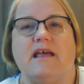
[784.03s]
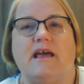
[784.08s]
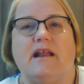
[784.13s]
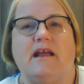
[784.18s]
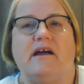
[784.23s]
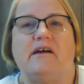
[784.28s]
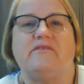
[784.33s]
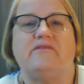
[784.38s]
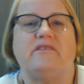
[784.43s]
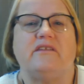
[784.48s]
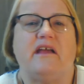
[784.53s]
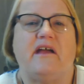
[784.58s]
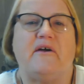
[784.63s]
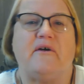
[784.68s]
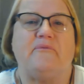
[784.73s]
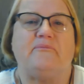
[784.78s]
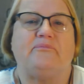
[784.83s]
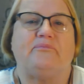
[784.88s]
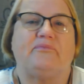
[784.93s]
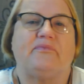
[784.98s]
house
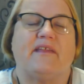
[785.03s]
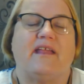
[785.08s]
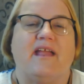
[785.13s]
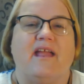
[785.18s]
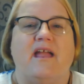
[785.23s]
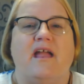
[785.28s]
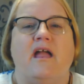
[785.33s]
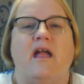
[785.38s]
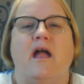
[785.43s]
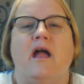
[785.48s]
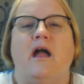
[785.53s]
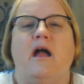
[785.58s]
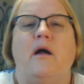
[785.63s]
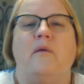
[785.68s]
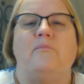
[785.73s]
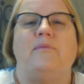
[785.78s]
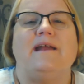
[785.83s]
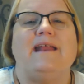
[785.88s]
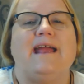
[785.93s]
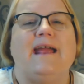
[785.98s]
now.
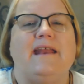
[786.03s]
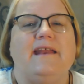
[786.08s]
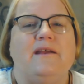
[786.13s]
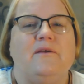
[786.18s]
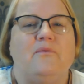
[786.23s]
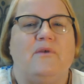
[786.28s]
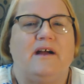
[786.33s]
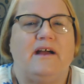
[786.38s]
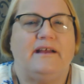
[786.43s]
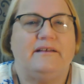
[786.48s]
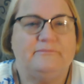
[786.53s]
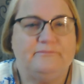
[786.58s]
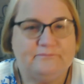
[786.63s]
But anyway,